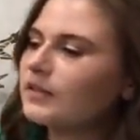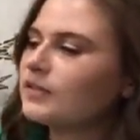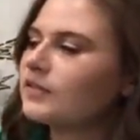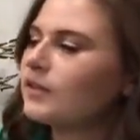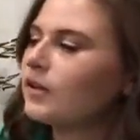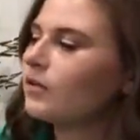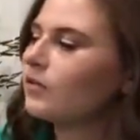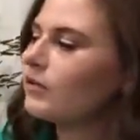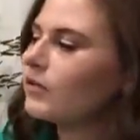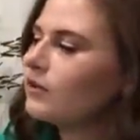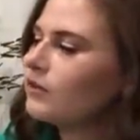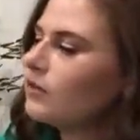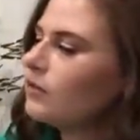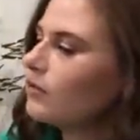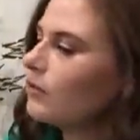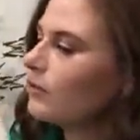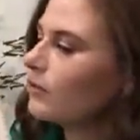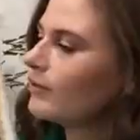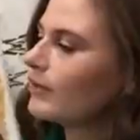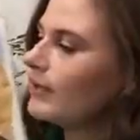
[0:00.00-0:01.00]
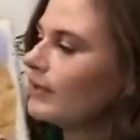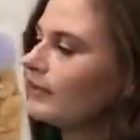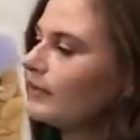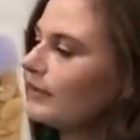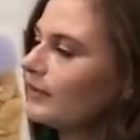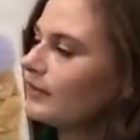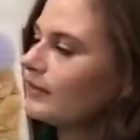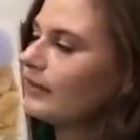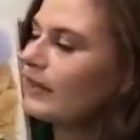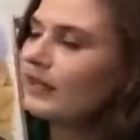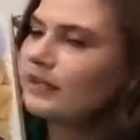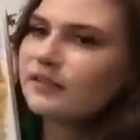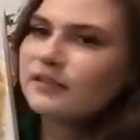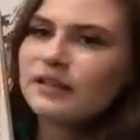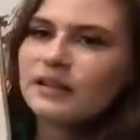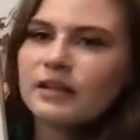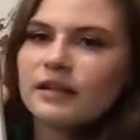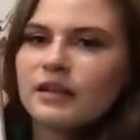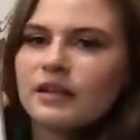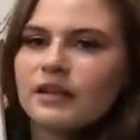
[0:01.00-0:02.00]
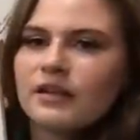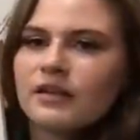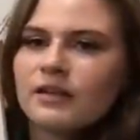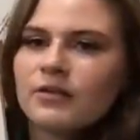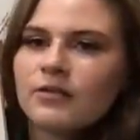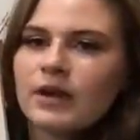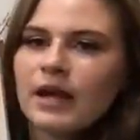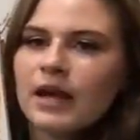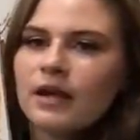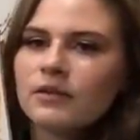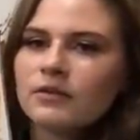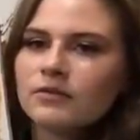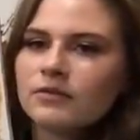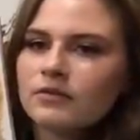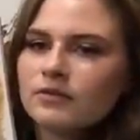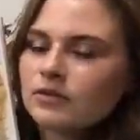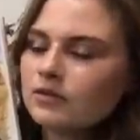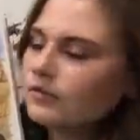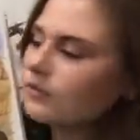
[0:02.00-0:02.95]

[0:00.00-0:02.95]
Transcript: So the new queens, they dig in the ground